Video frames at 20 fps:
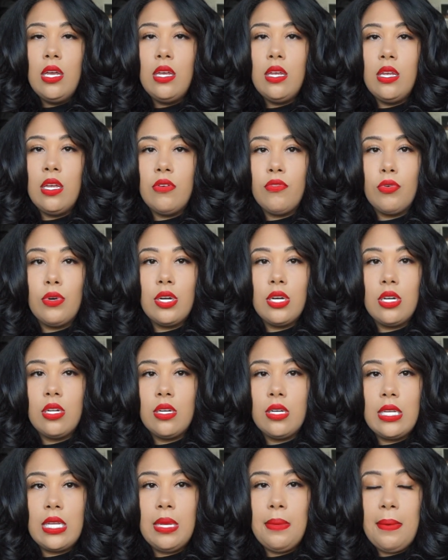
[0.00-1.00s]
if we're
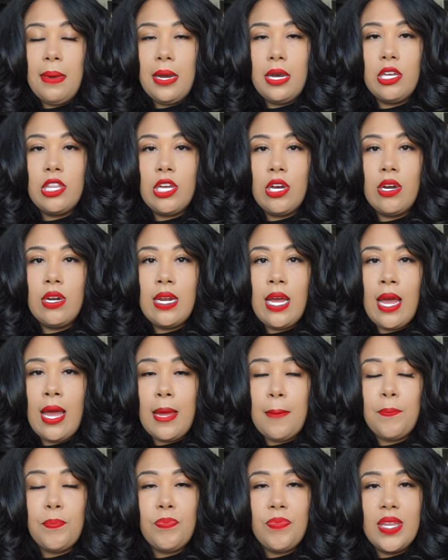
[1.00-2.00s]
gonna get married there or
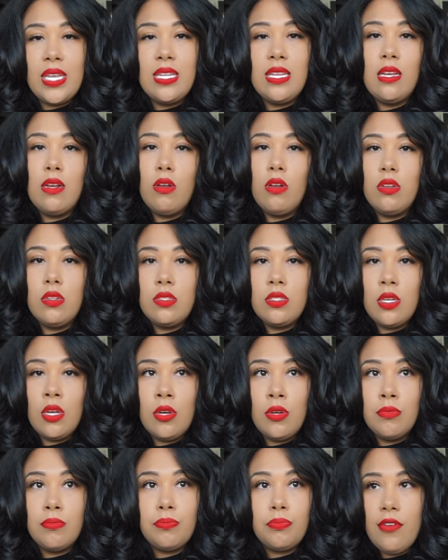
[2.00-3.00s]
not. And then
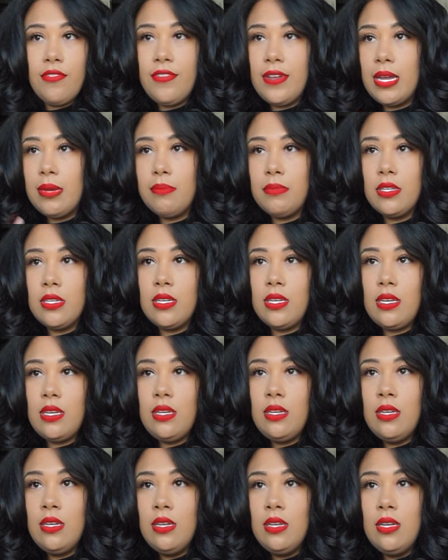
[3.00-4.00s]
also, our
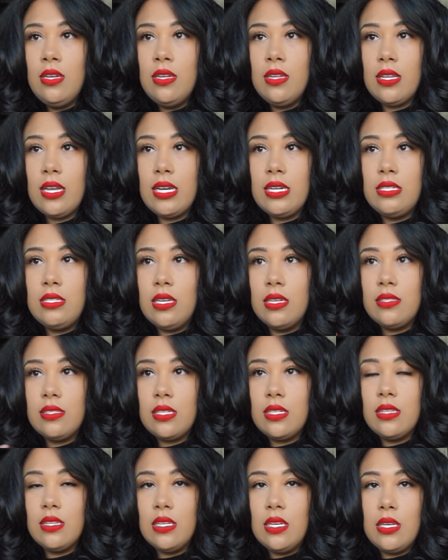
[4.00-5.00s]
family like
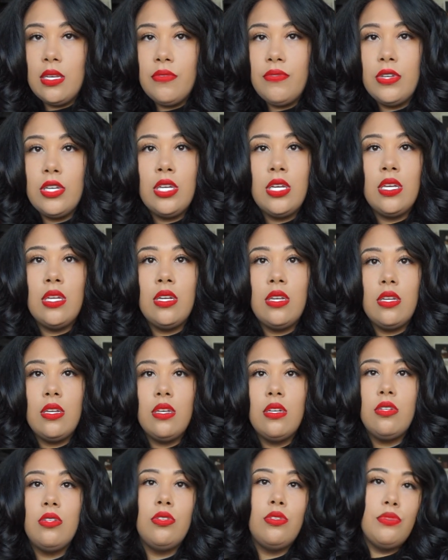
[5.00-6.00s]
doesn't live in
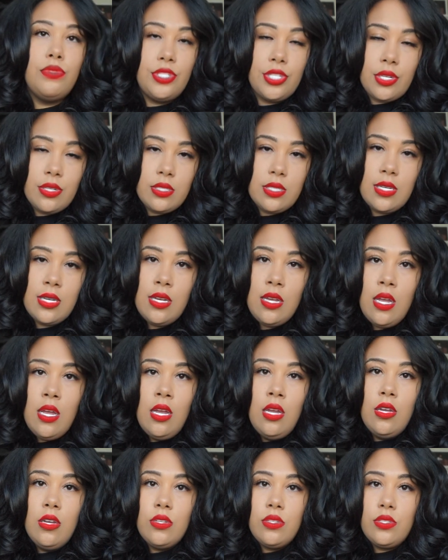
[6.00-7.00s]
New Jersey,
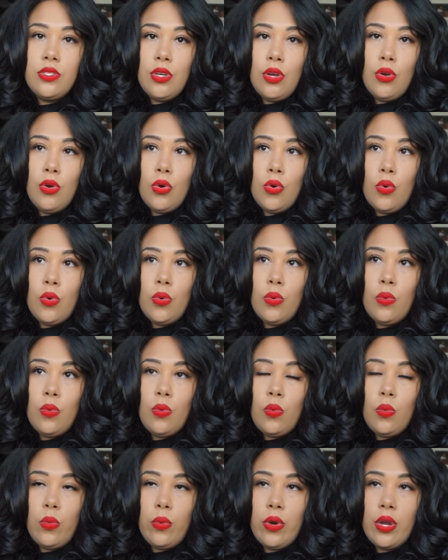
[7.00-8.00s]
so
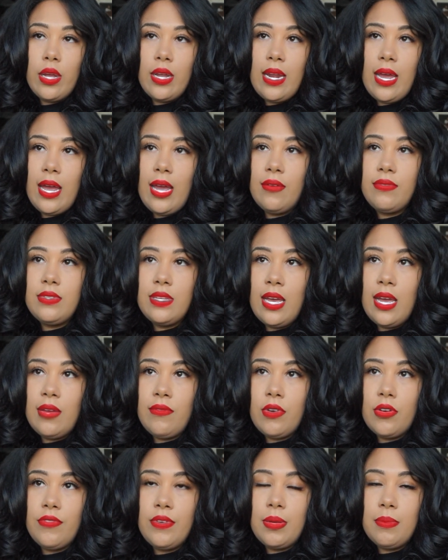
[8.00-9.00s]
we're gonna have
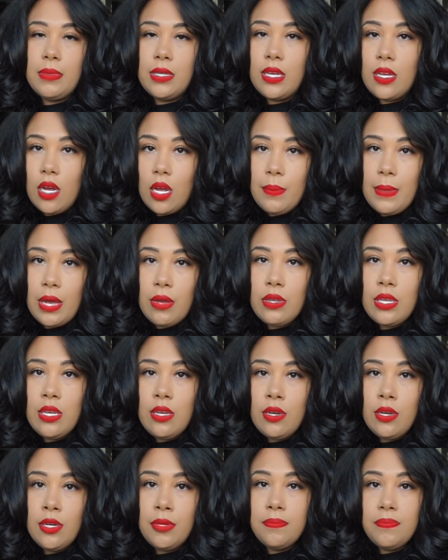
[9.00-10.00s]
our family come out
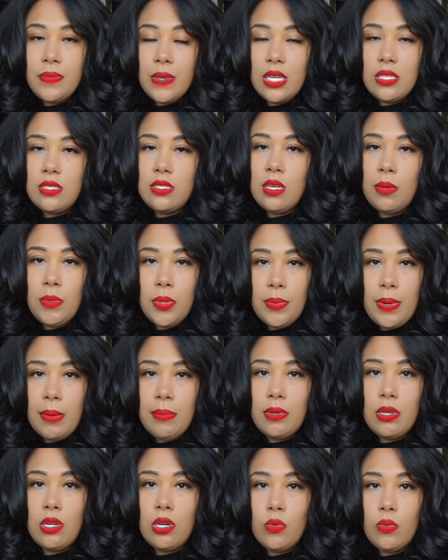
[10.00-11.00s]
here, and some are
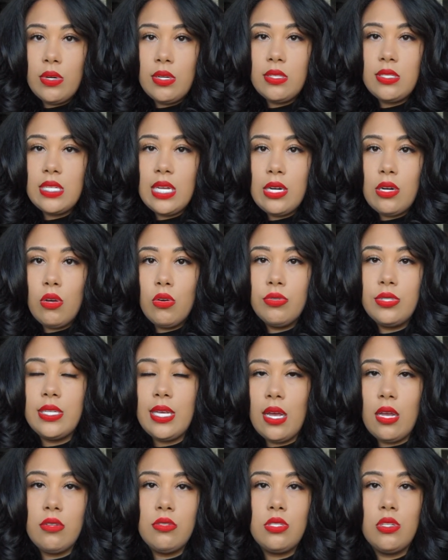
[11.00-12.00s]
probably gonna want to stay in a
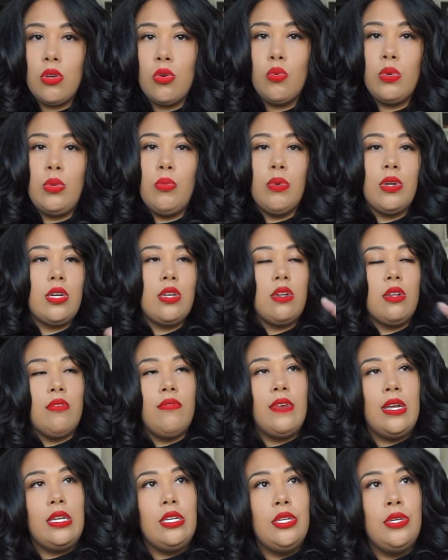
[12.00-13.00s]
hotel. So we wanted a
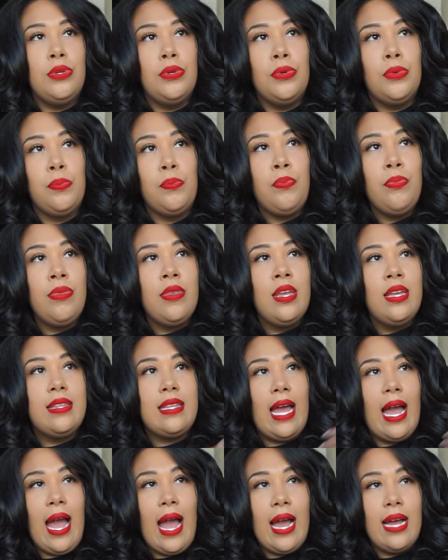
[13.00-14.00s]
venue
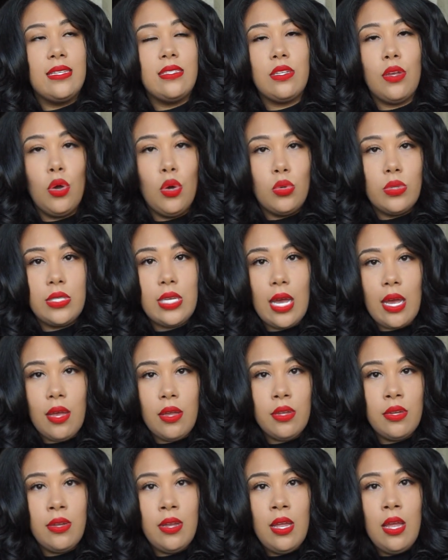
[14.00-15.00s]
that has a
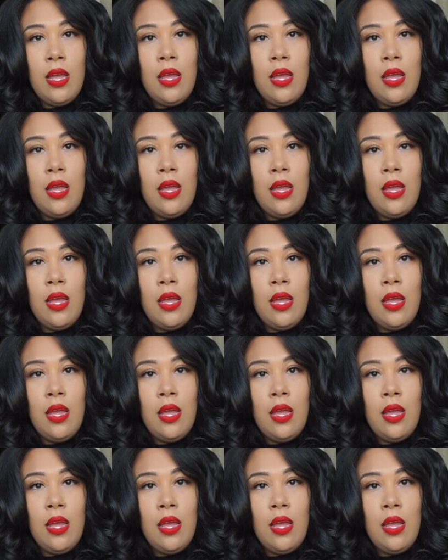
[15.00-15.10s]
hotel,